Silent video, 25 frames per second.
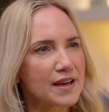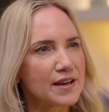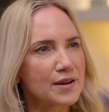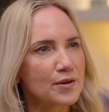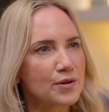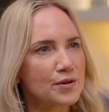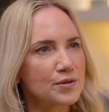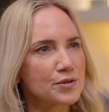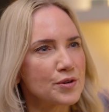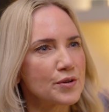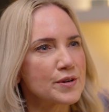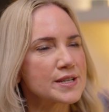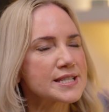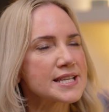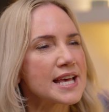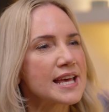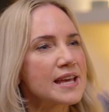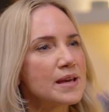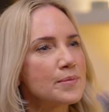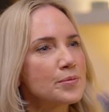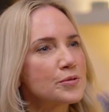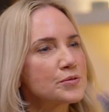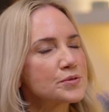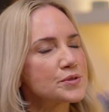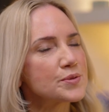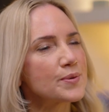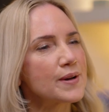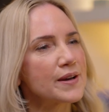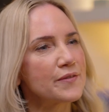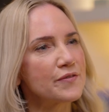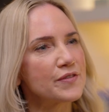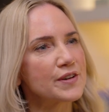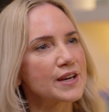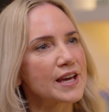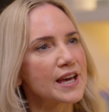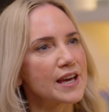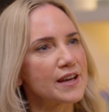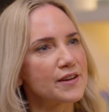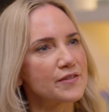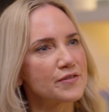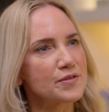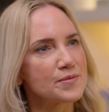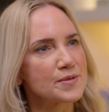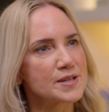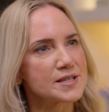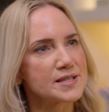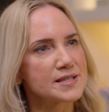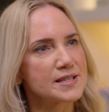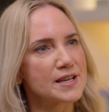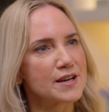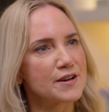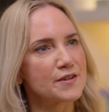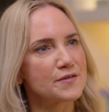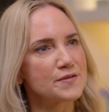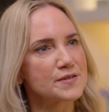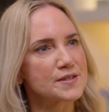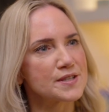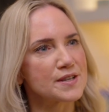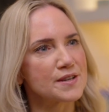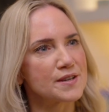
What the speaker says: or not as able to advocate for myself as